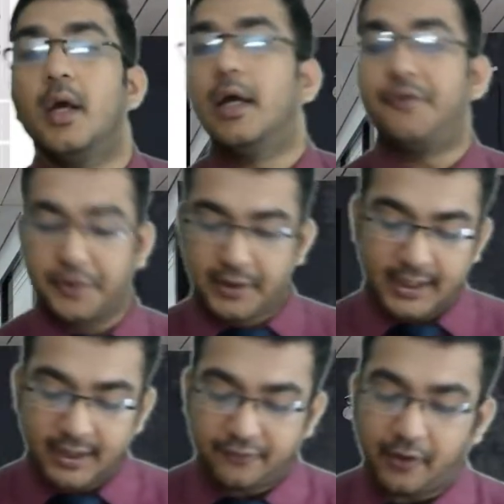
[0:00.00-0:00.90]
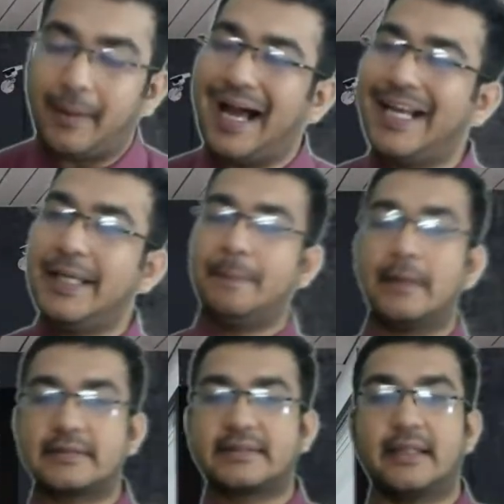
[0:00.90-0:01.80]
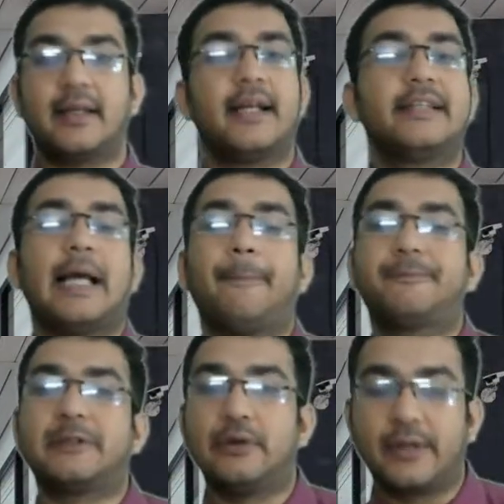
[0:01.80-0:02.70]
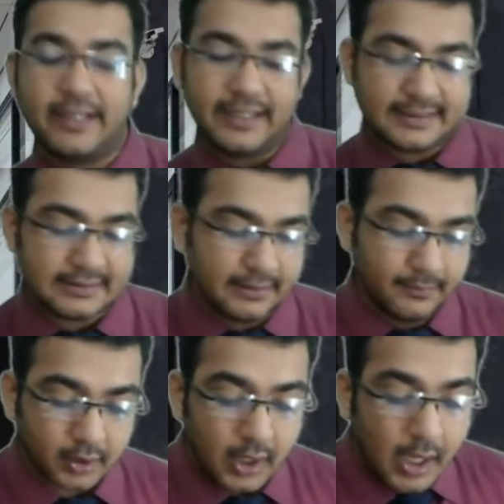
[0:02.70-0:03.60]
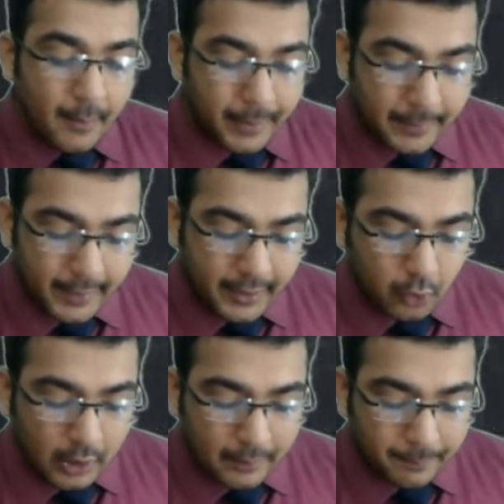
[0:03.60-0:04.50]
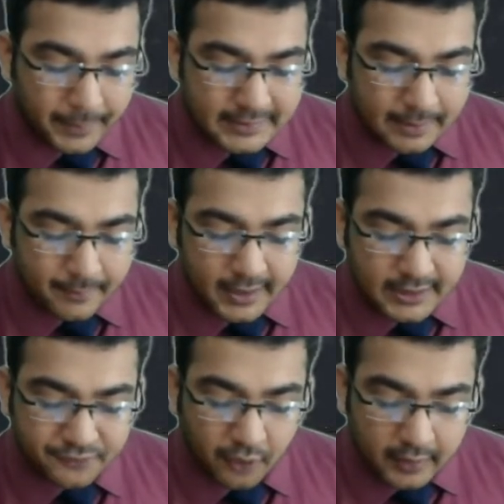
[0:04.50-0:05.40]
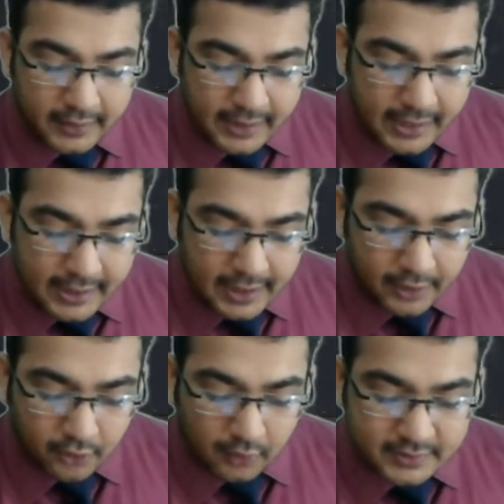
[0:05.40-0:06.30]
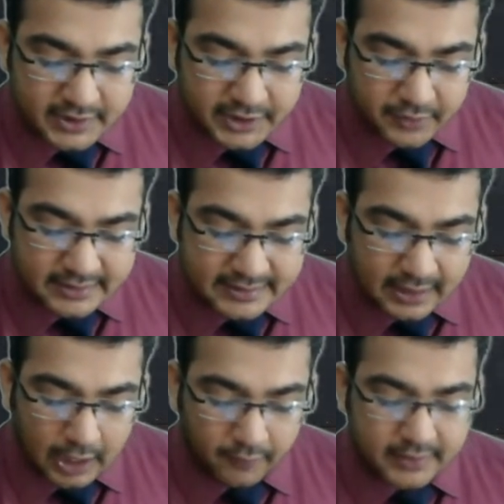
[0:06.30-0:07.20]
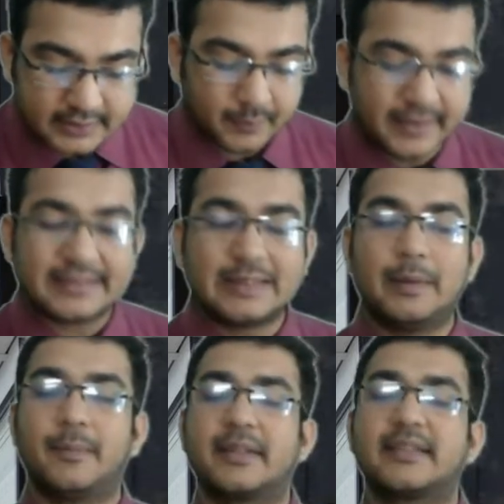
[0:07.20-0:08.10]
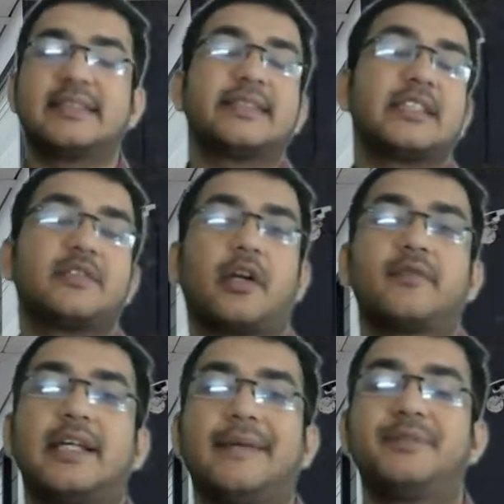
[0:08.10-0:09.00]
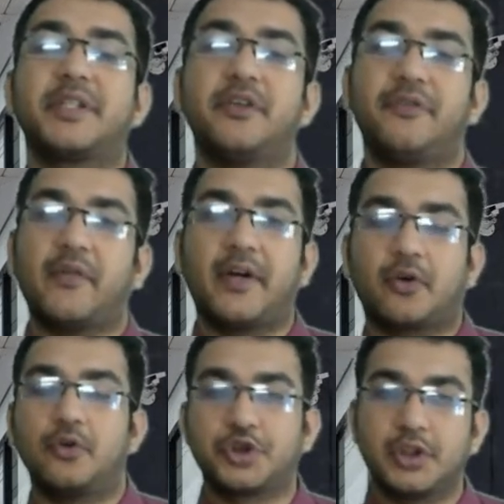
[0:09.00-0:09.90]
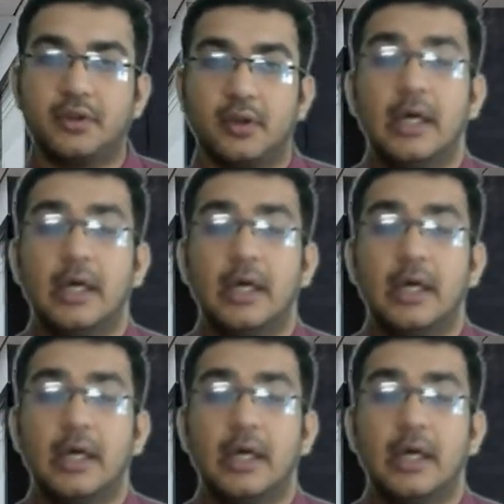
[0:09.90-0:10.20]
if you get it from any person, it is absolutely exempt. Payment to MPs, MLAs for daily and constituency allowance. Please remember this. This is one of the MCQ favorite question.